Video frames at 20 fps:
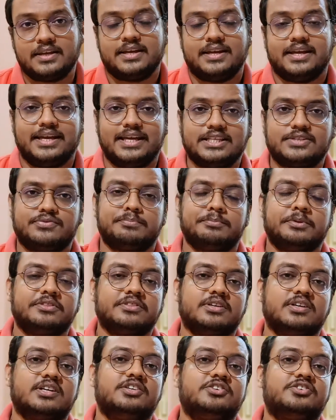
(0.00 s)
It's from the
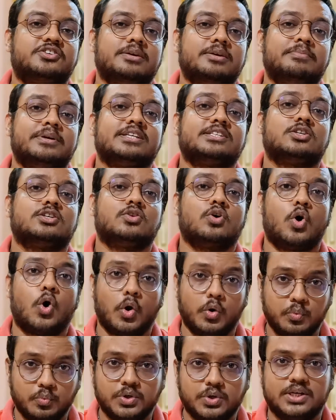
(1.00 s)
3rd trimester
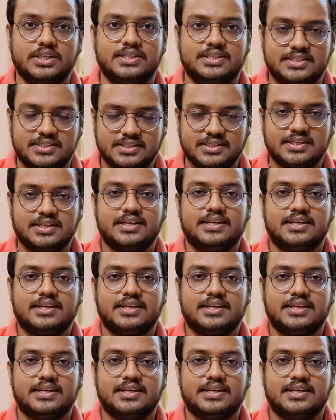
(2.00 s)
onwards